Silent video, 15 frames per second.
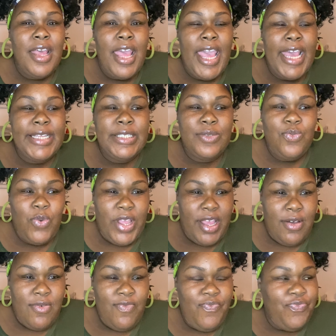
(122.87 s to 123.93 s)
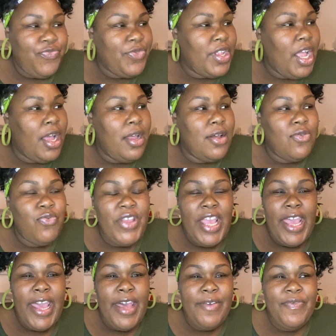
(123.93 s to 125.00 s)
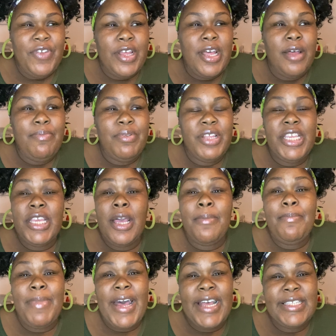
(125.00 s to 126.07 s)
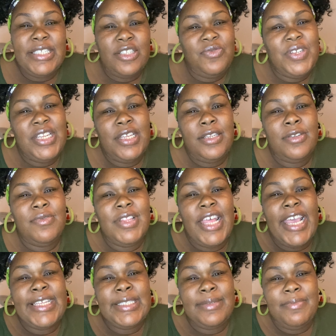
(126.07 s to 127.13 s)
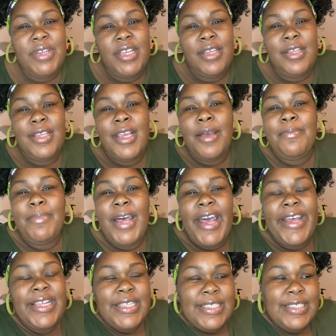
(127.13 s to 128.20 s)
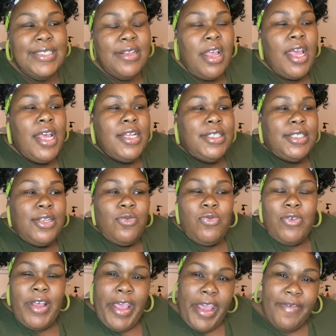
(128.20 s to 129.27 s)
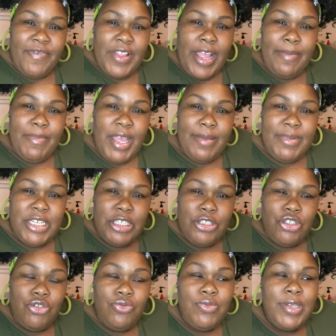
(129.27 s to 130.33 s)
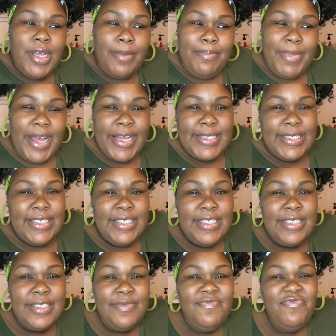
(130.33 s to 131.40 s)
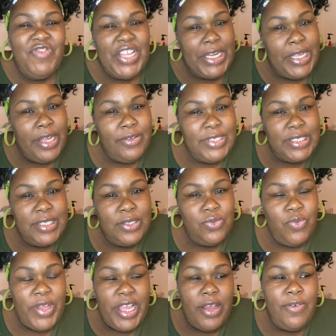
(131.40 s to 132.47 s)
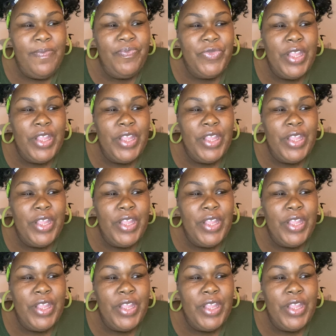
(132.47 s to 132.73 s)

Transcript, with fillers: as well oh we have a couple of yum boxes we didn't do last month yum box so we'll have like maybe two yum boxes videos as well